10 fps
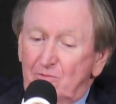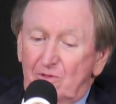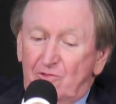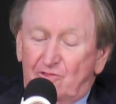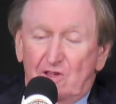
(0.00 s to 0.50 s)

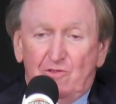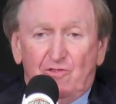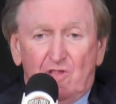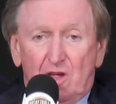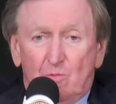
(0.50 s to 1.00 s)

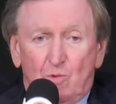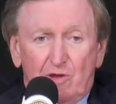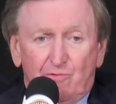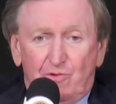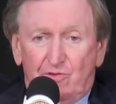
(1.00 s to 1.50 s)
Since then,
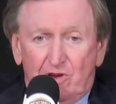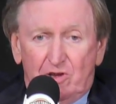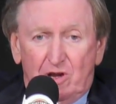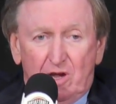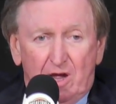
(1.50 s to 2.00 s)
West
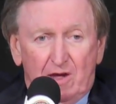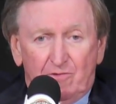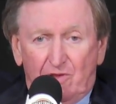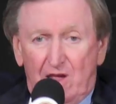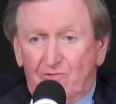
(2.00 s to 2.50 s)
Virginia
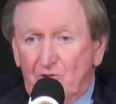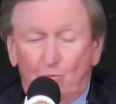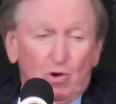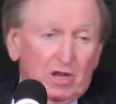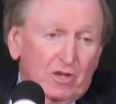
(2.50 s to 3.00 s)
has had
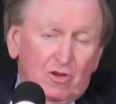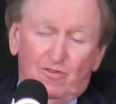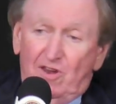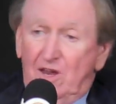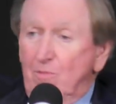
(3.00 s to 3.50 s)
some really
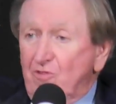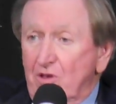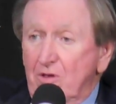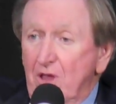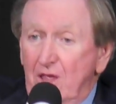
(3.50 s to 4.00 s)
good teams,
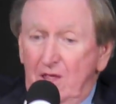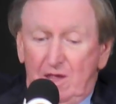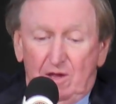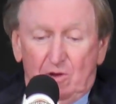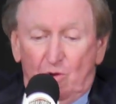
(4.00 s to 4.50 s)
and
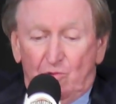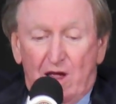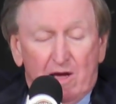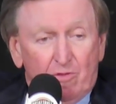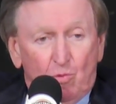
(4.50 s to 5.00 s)
you know,
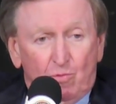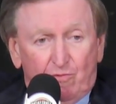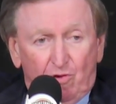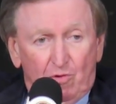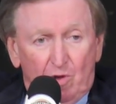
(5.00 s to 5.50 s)
now they're
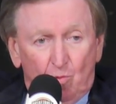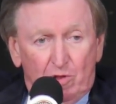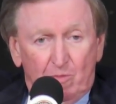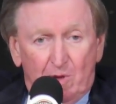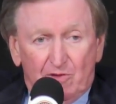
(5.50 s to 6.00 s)
certainly
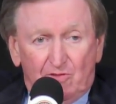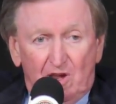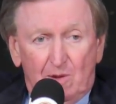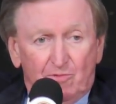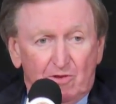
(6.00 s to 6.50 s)
one of the best
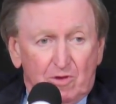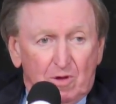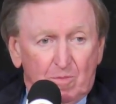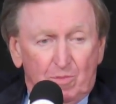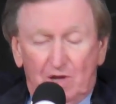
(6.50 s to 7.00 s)
teams in
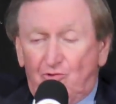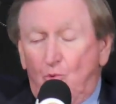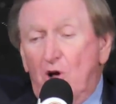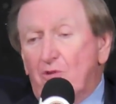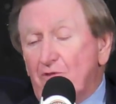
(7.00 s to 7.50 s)
the Big 12